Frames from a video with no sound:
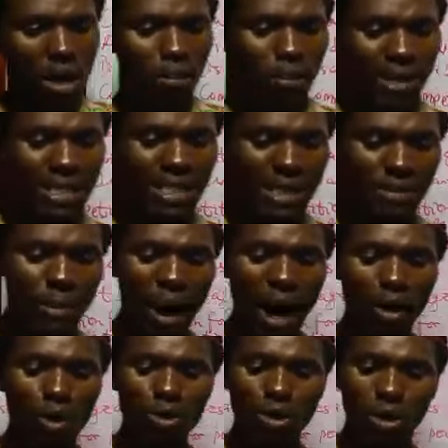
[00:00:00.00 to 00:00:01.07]
Parties in
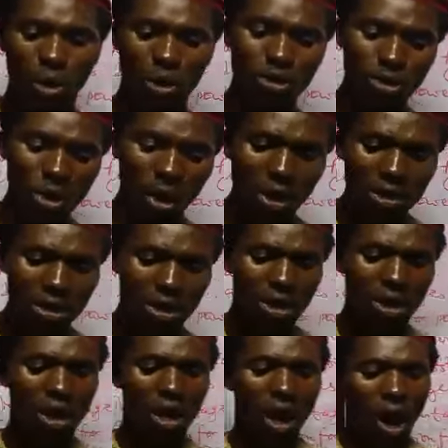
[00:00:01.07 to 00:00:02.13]
power could condone
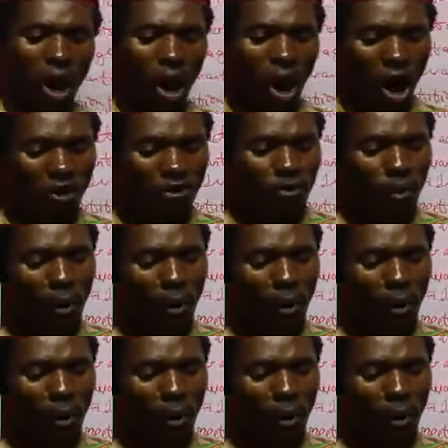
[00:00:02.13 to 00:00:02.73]
of